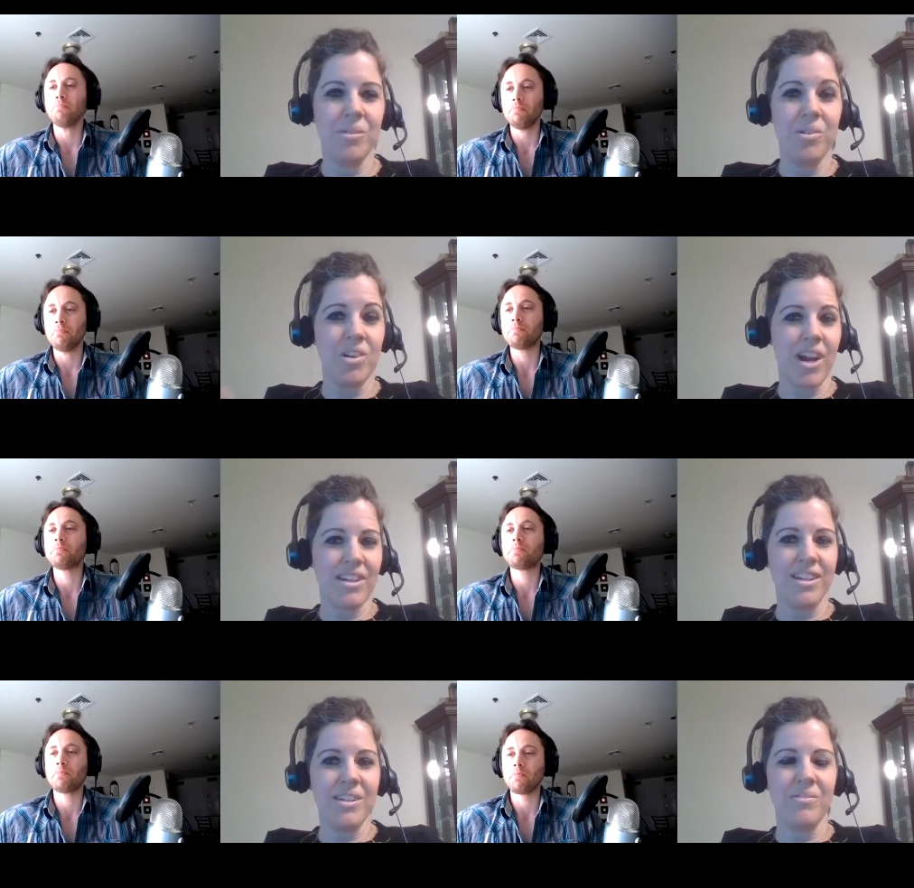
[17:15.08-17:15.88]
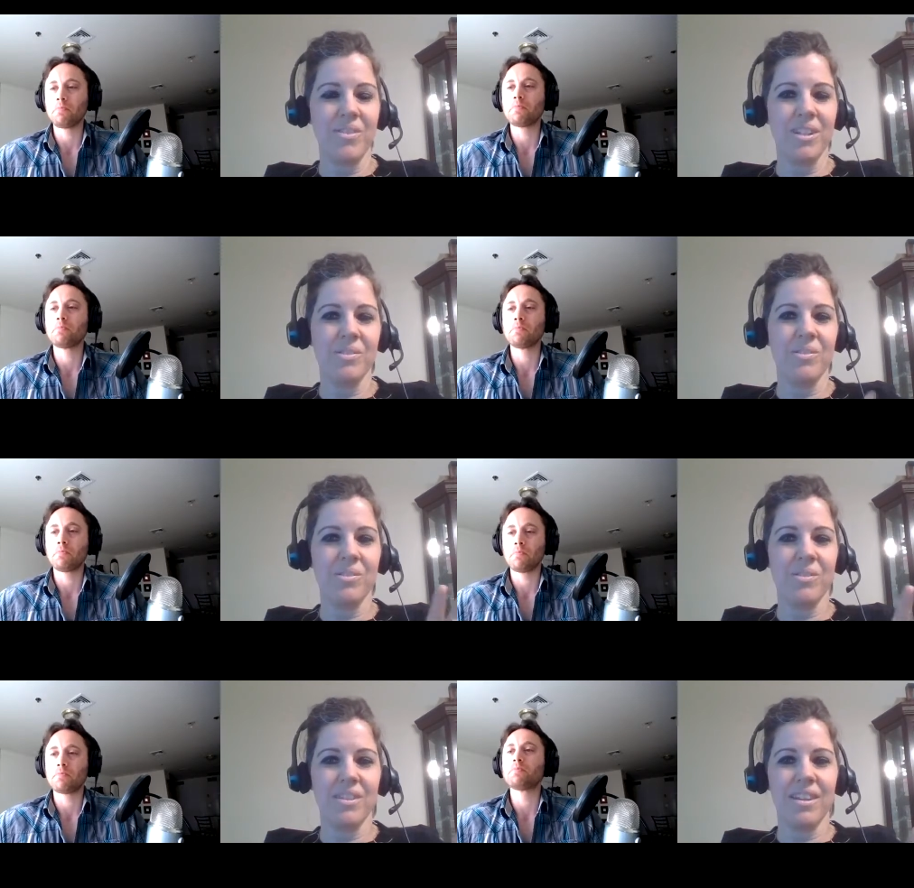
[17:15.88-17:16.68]
Speaker 1: tracking your
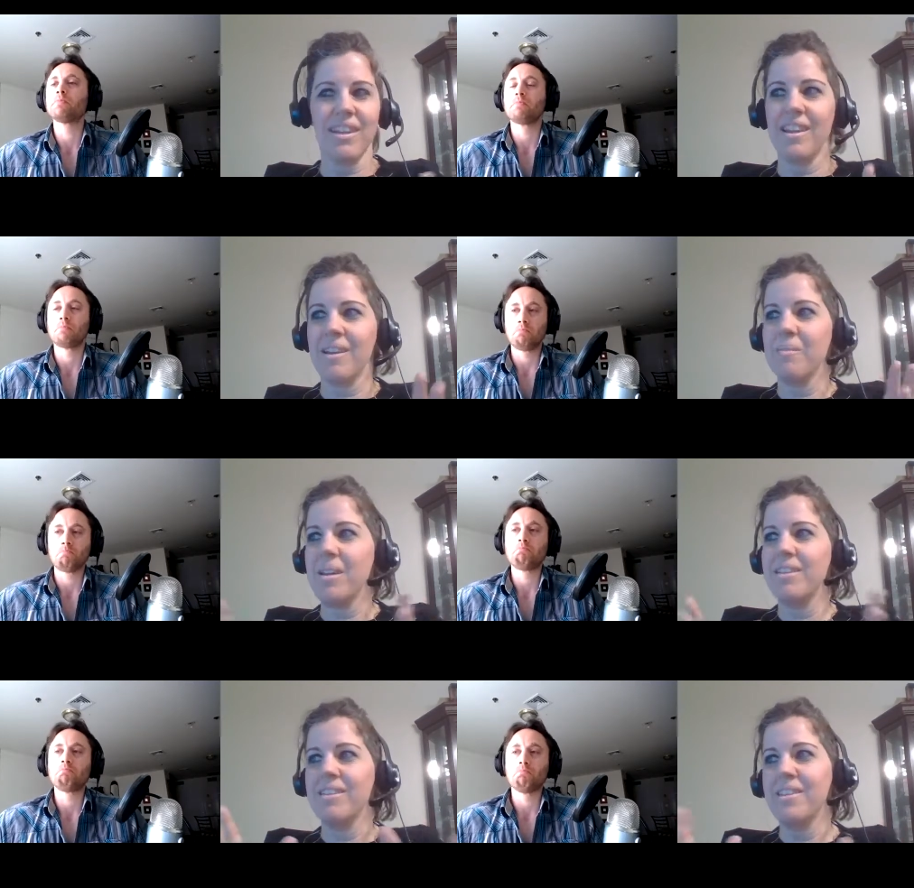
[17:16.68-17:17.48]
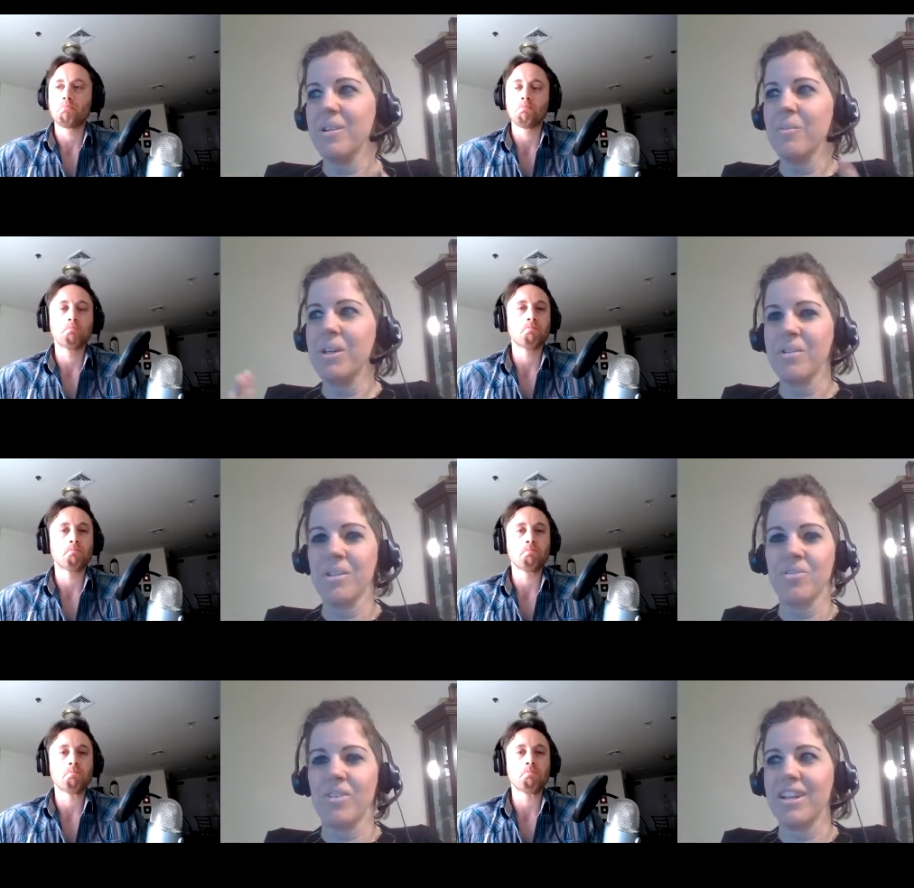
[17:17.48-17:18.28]
views, um, and you know we don't just
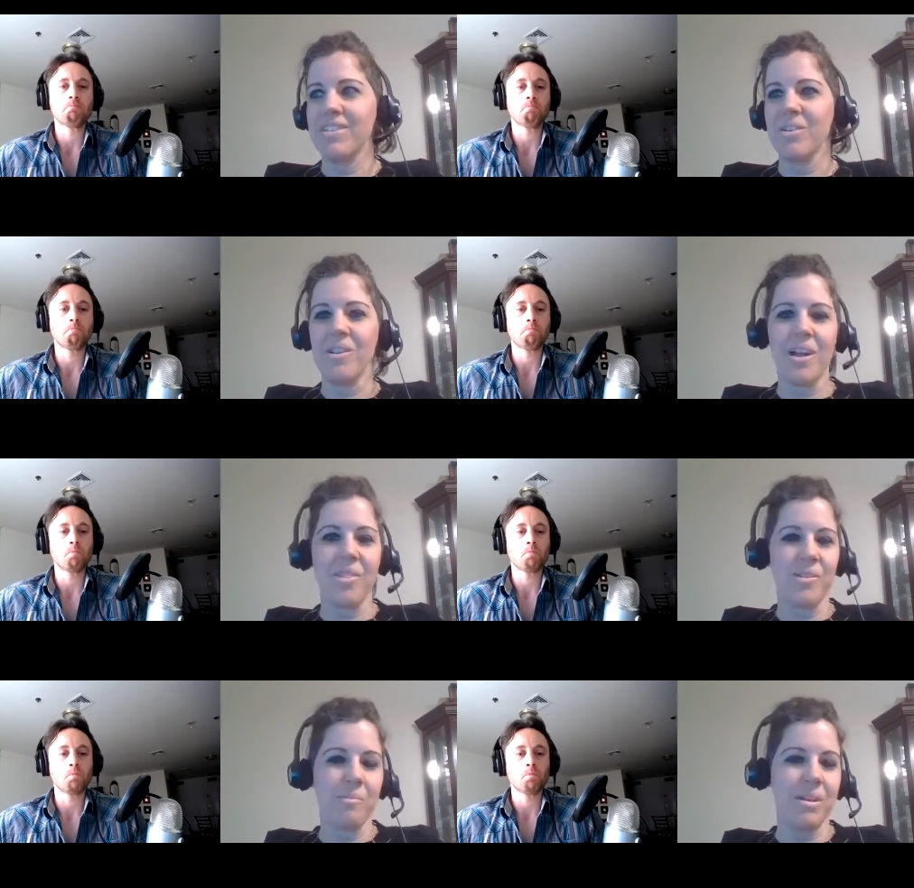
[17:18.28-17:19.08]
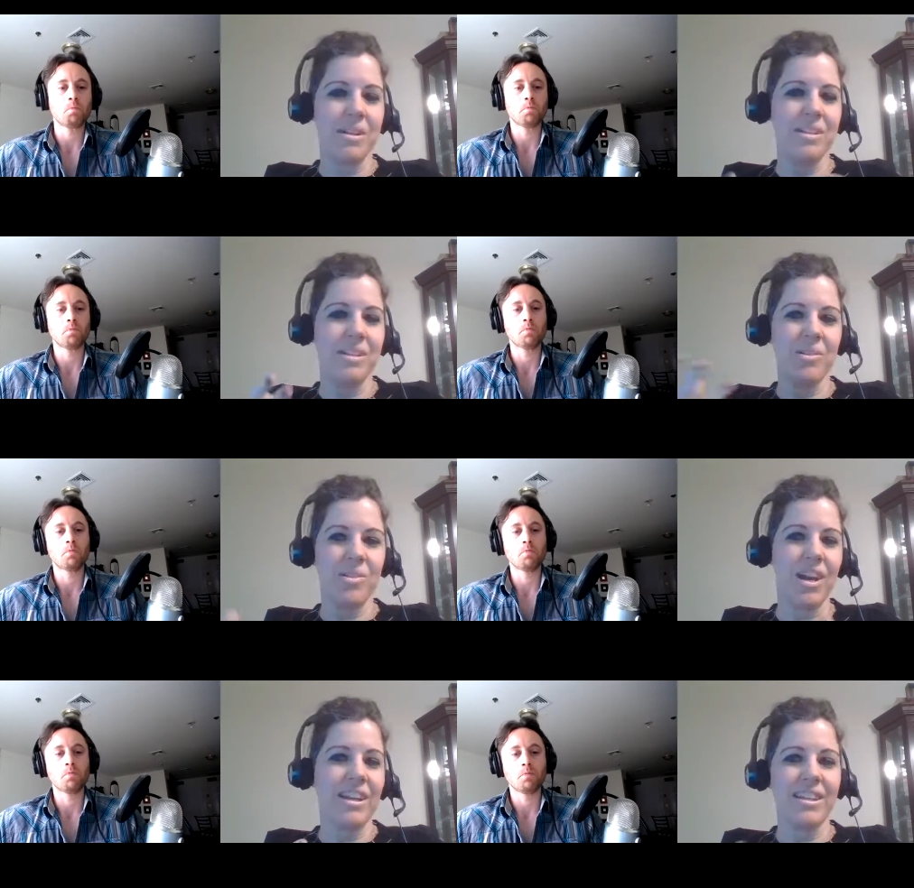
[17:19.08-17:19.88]
write sole author, but you know
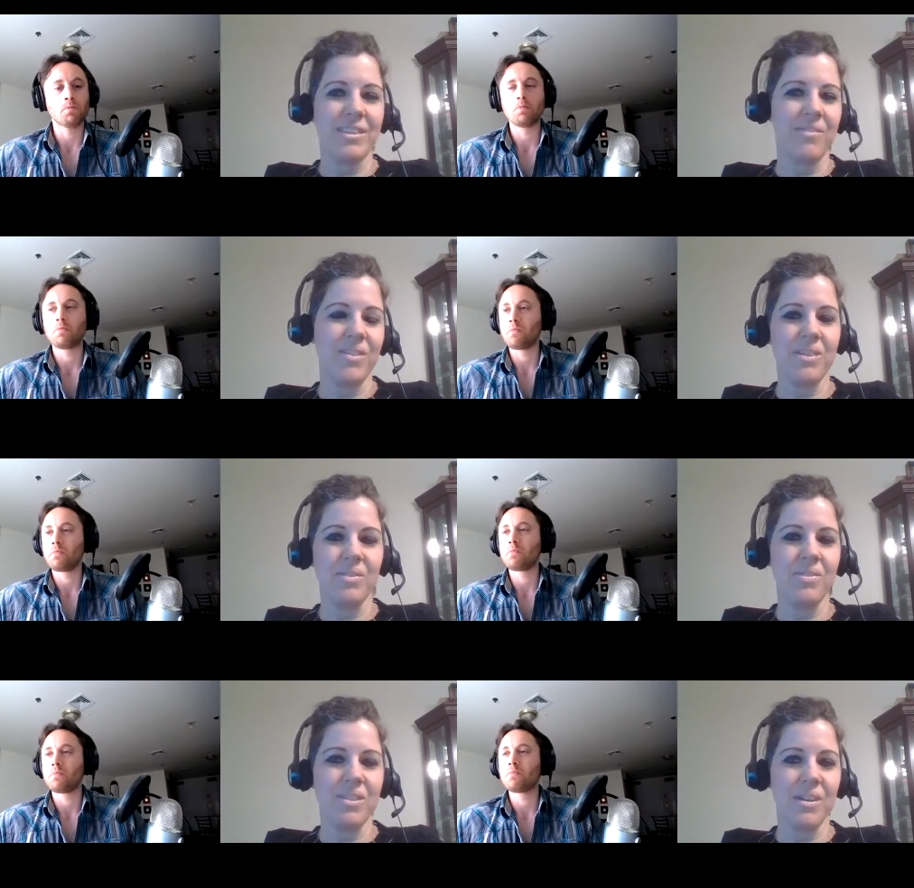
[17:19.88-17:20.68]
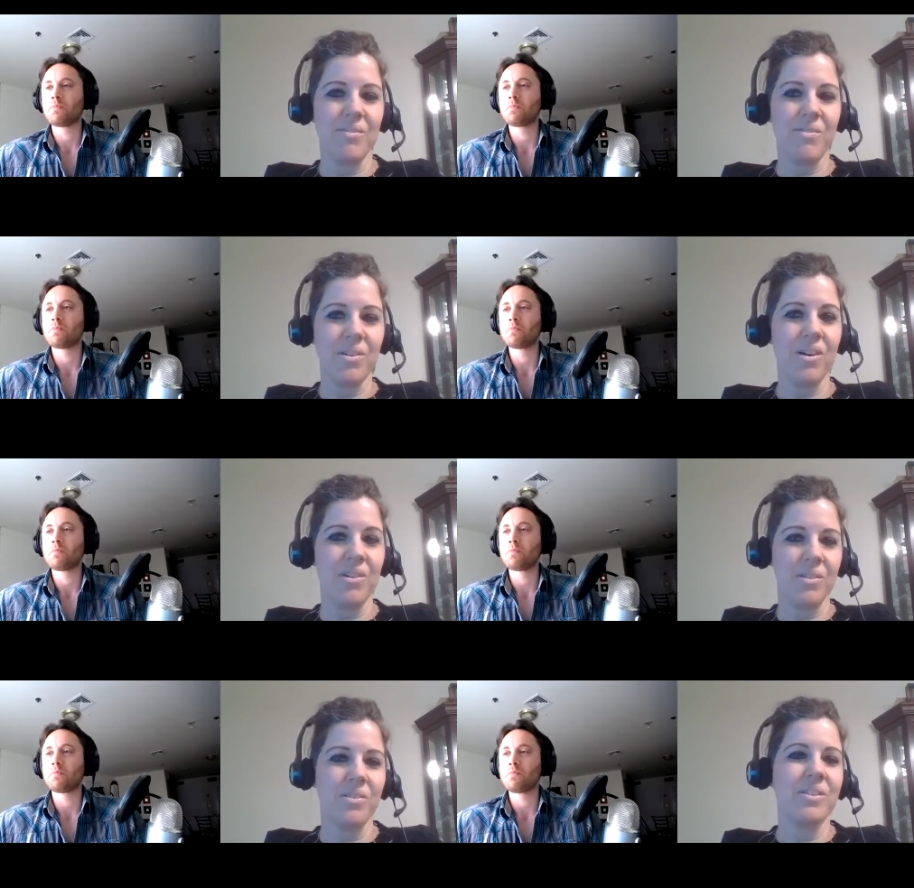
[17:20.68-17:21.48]
tracking the views of your
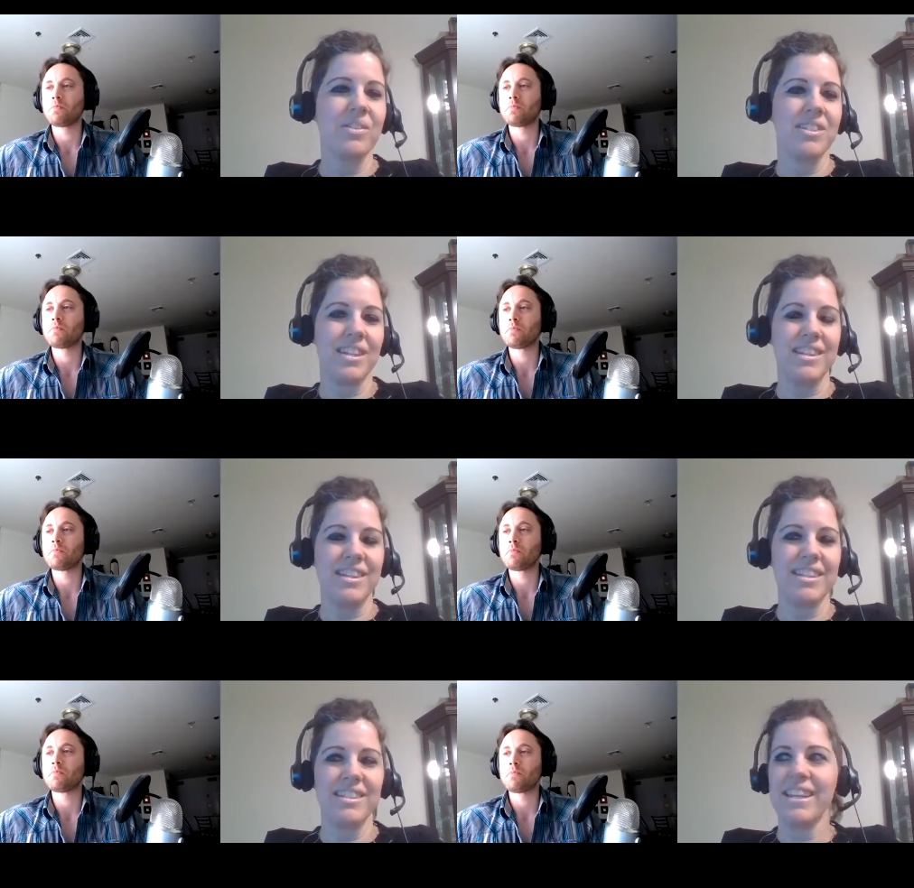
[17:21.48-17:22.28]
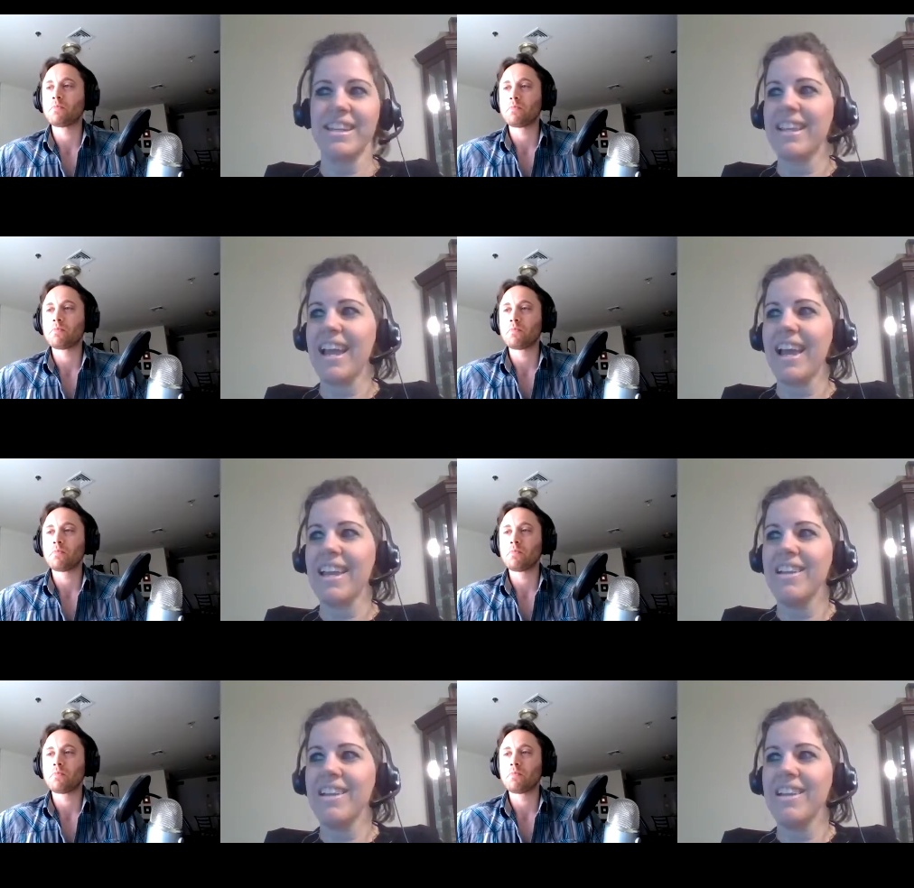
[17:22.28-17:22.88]
articles and things like that.